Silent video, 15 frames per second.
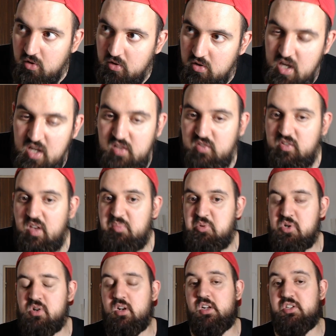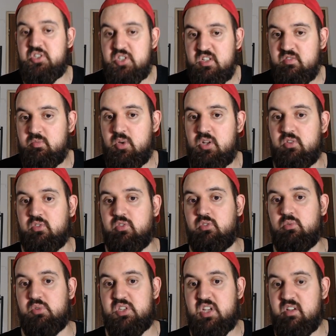exceptional achievements
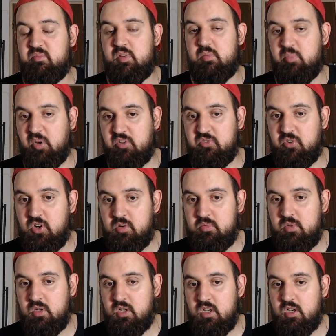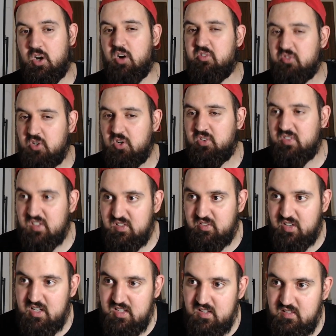which have been performed of course it's
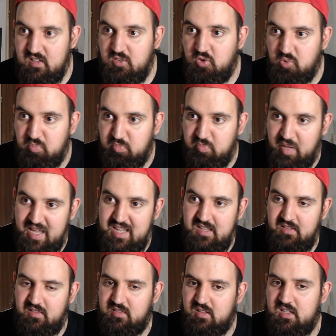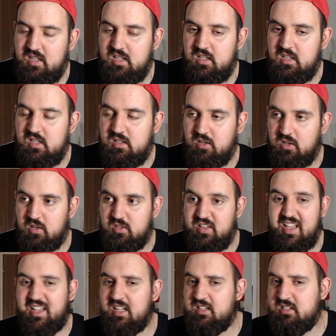very easy to paint in, in a
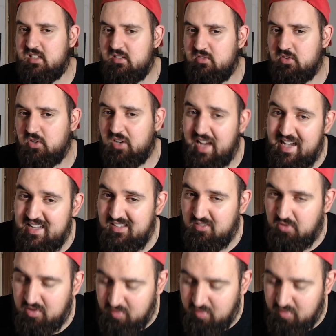negative light one